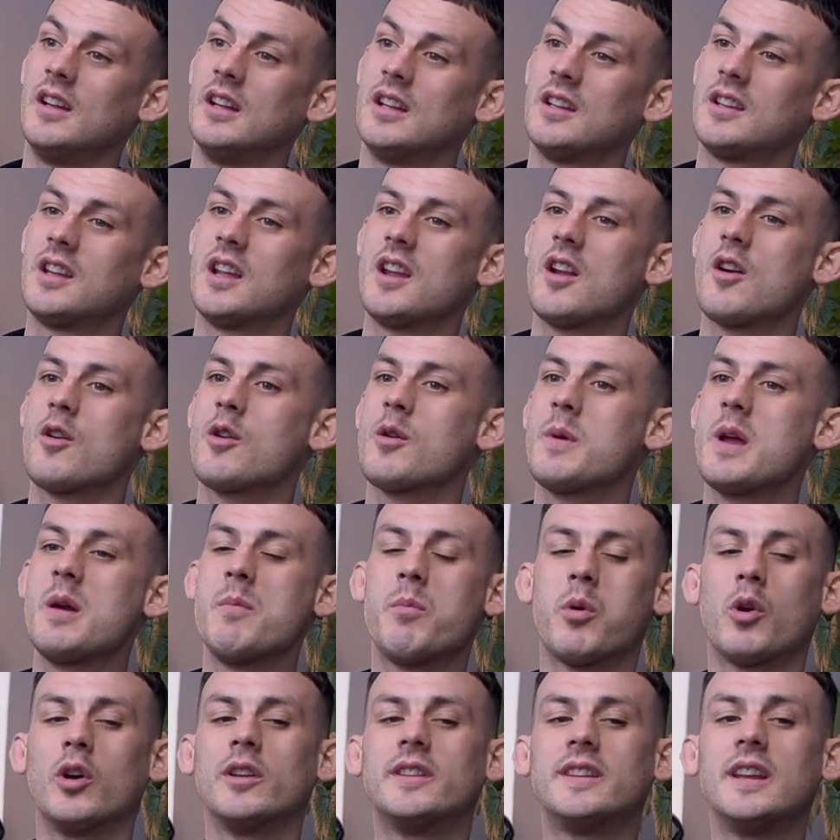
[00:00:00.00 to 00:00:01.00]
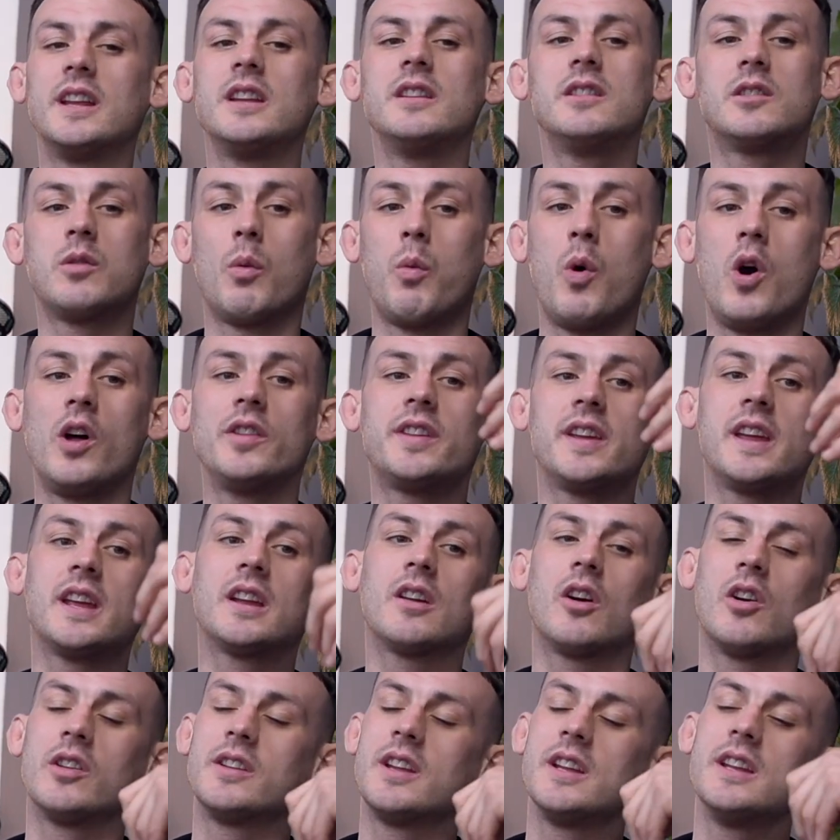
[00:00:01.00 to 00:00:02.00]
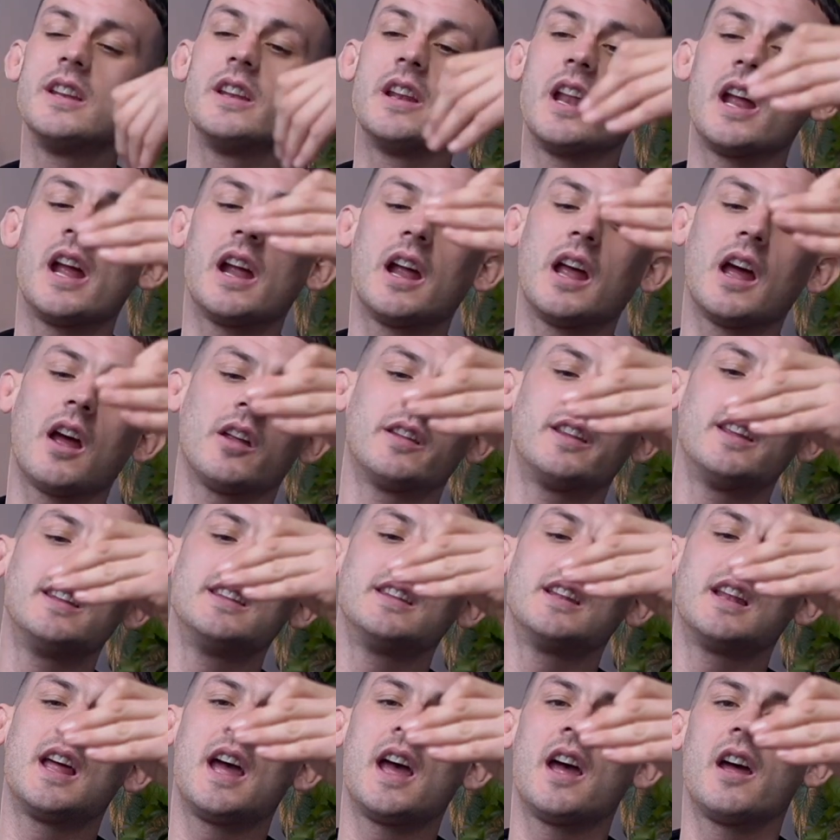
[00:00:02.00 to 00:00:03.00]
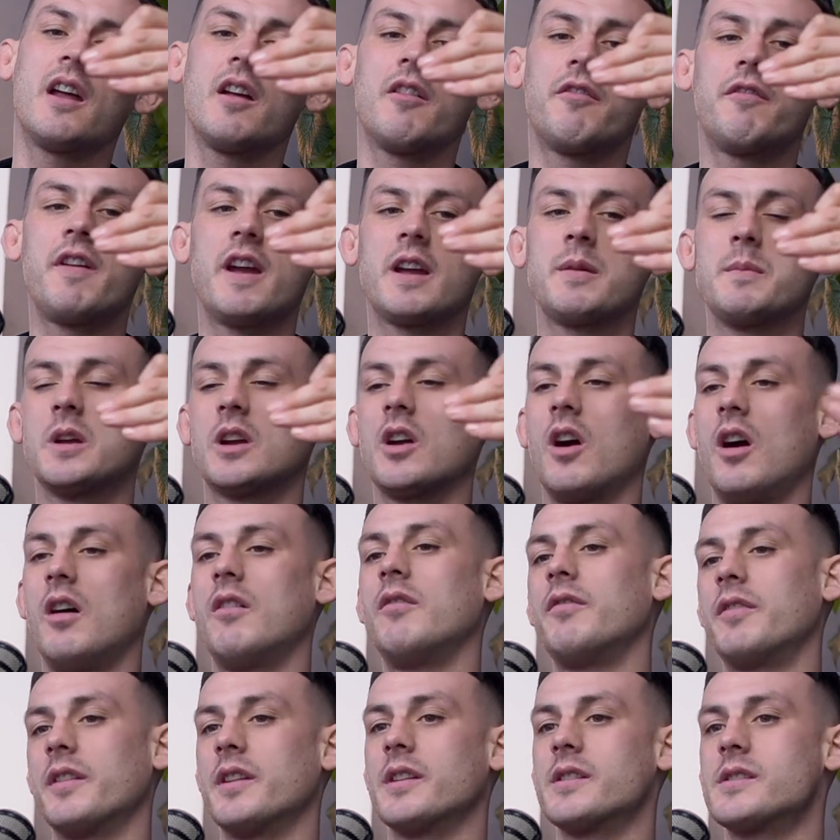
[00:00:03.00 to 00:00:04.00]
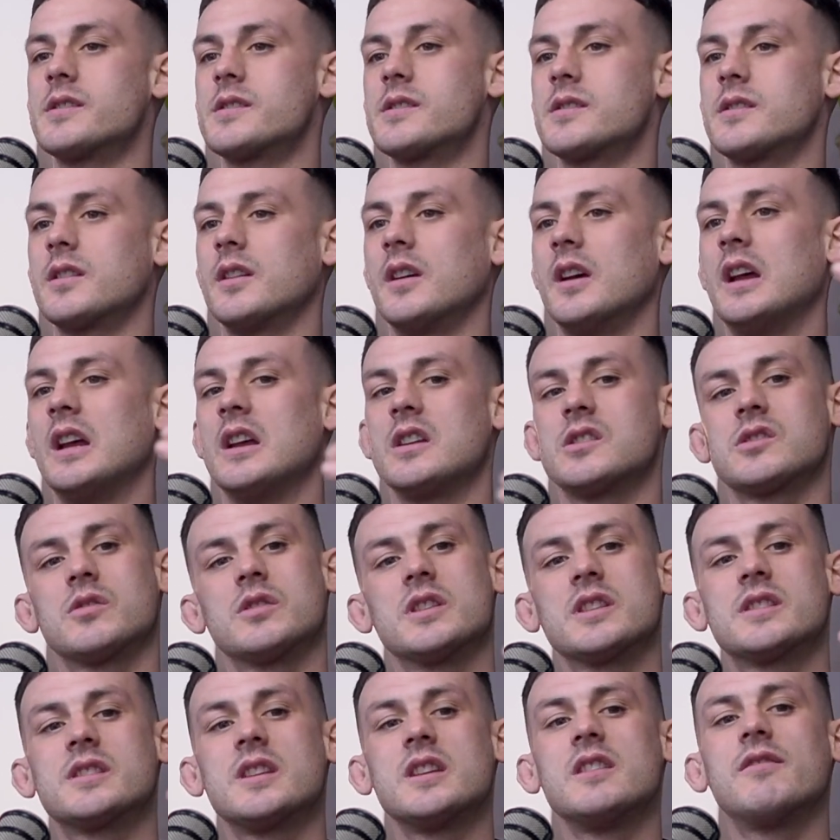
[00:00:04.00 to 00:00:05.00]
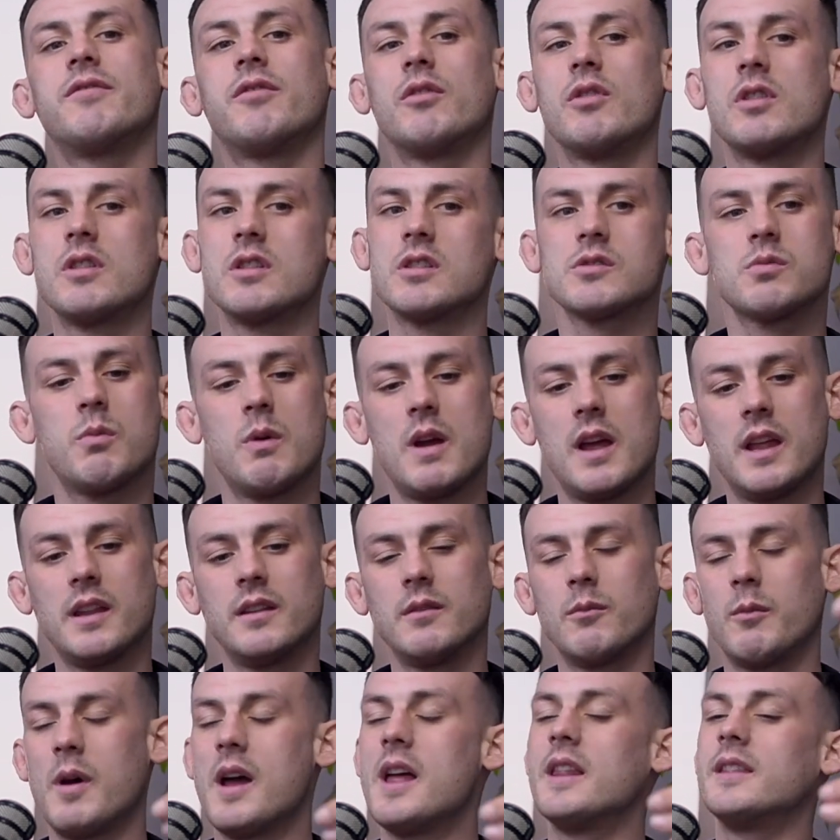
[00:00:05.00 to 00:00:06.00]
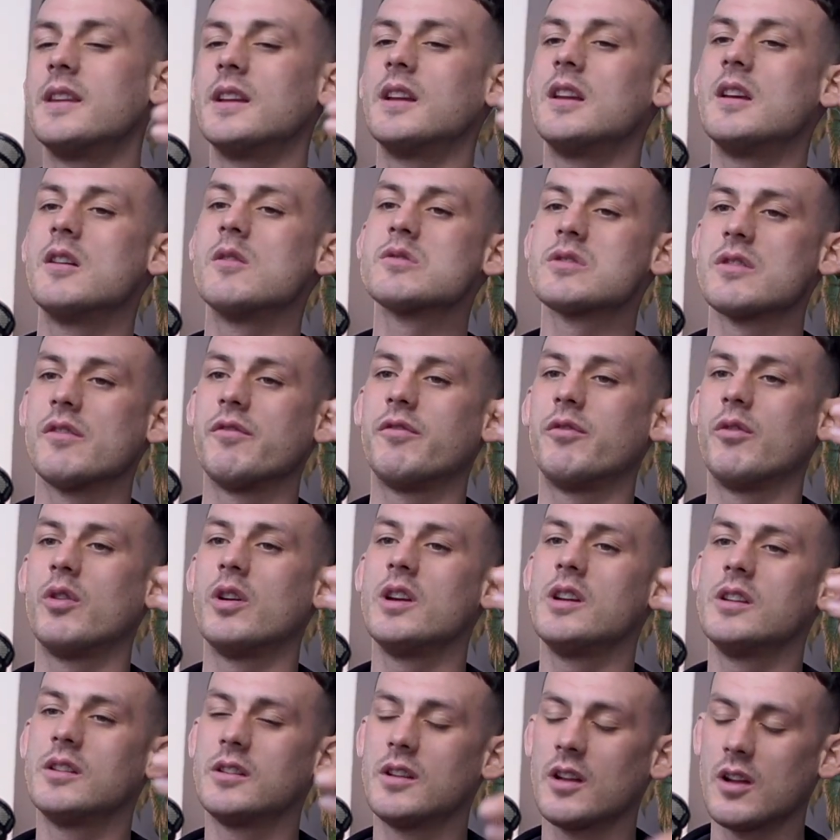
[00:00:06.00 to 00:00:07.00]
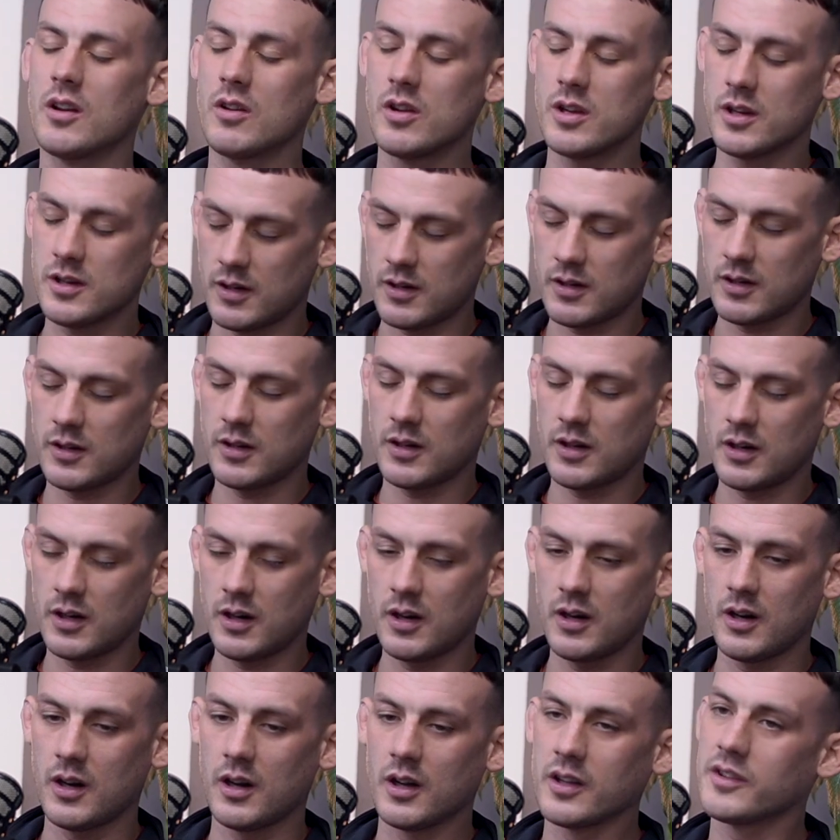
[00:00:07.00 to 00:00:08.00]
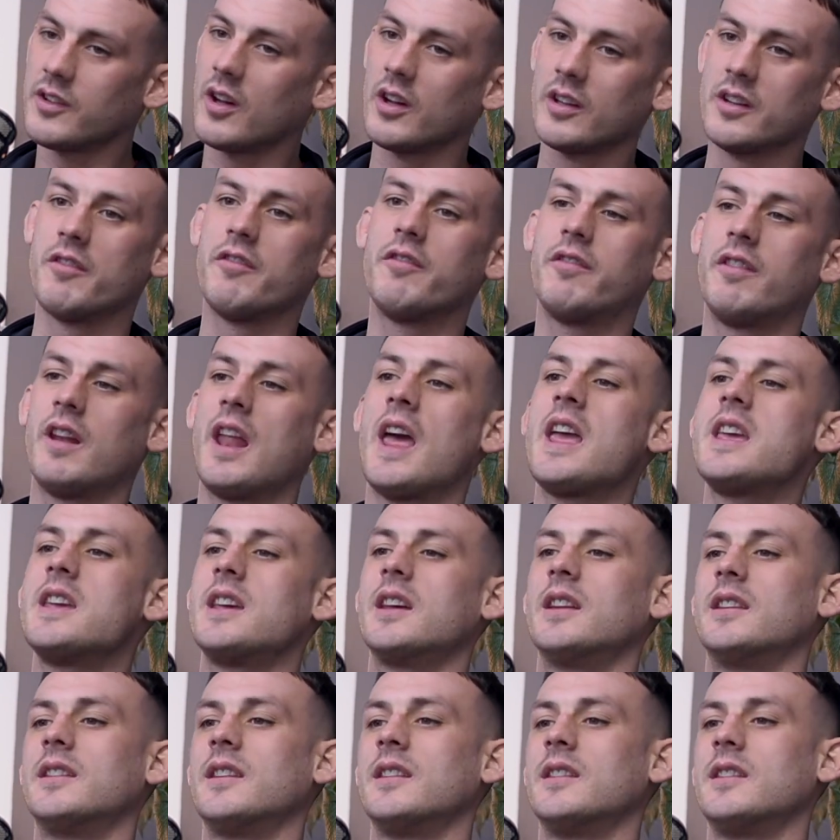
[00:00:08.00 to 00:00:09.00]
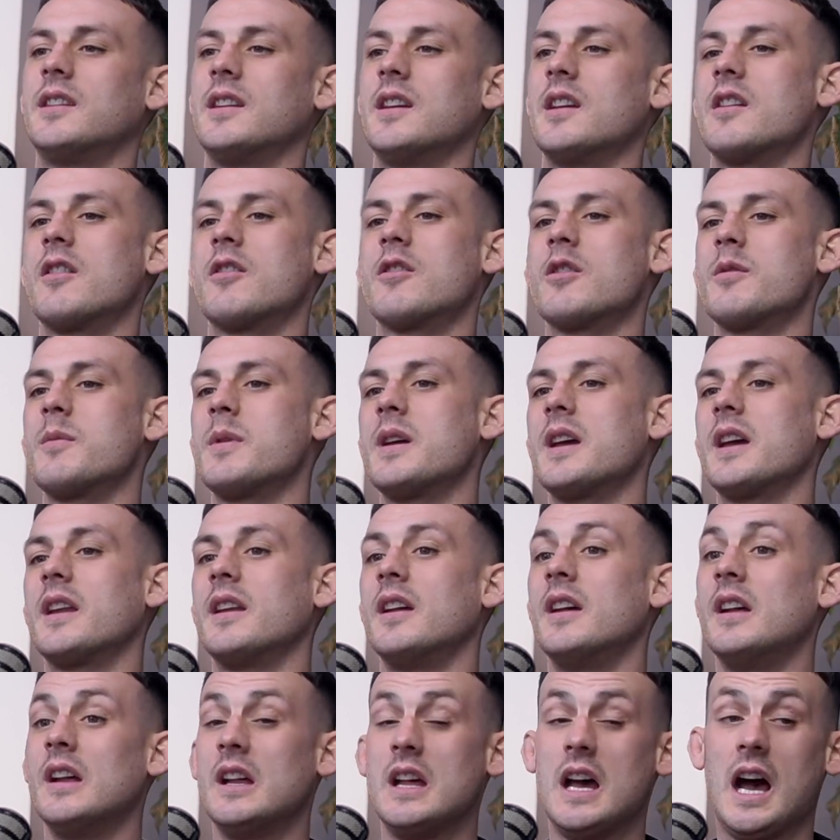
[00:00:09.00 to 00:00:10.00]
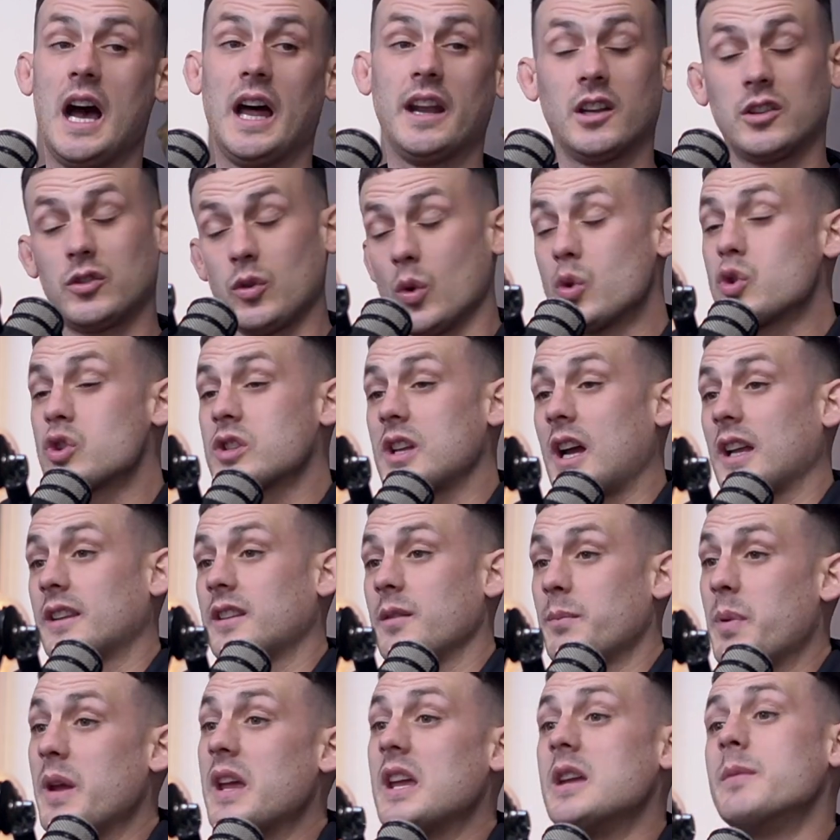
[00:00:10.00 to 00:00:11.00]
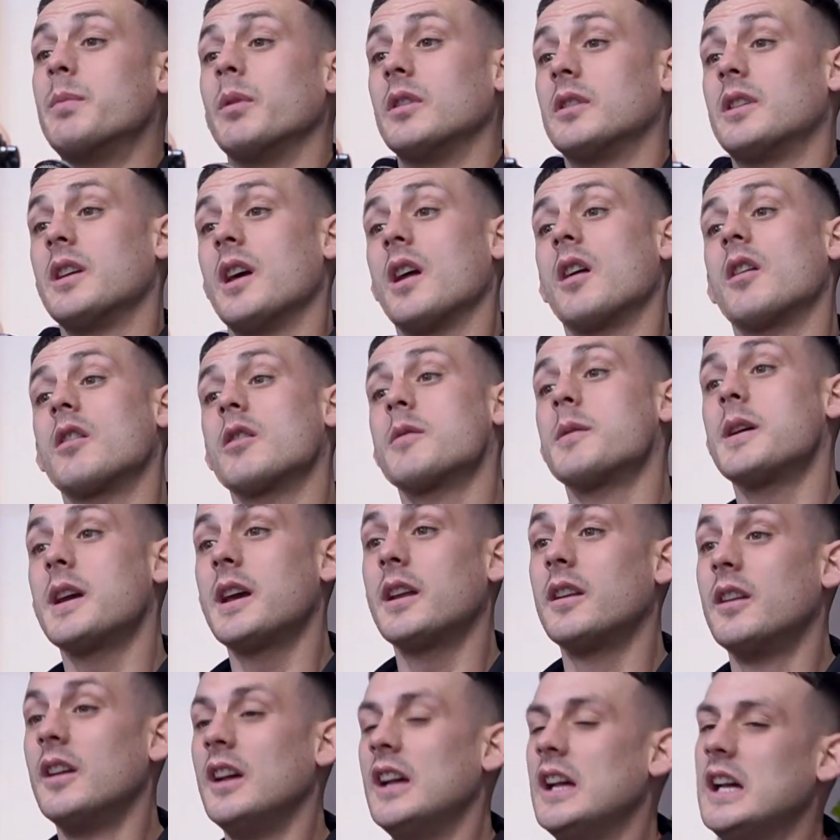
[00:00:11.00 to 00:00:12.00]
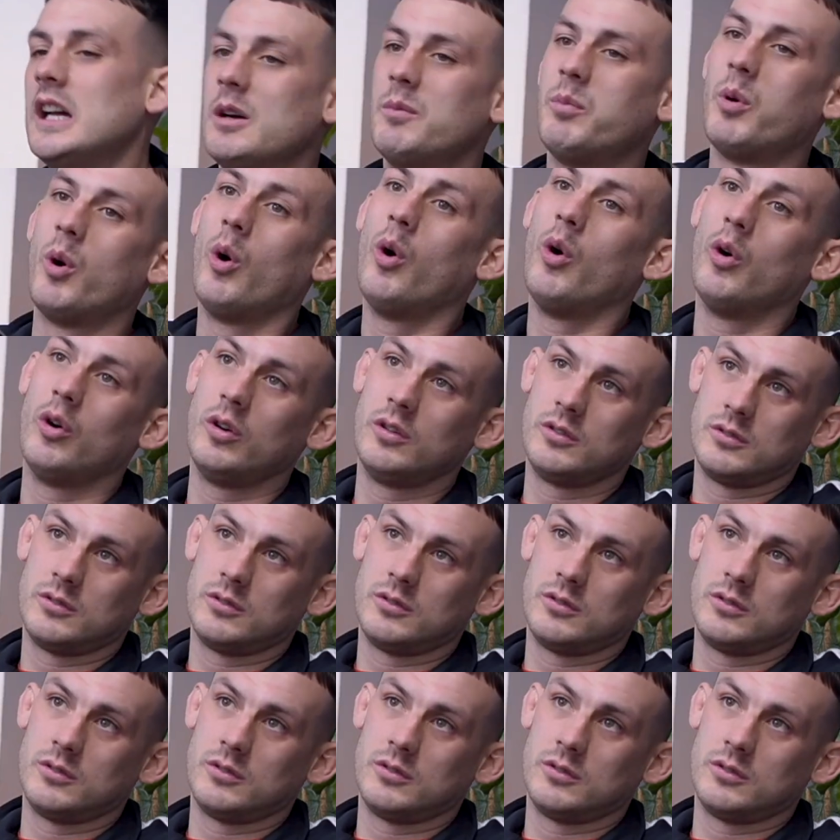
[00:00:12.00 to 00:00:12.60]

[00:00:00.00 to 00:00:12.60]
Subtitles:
Do you know what I mean? But I did the one thing I didn't let it affect me confidence. So you see fighters when they lose a fight, they're like, oh, they're deflated. Do you know what I mean? And it does that to people. Do you know what I mean? But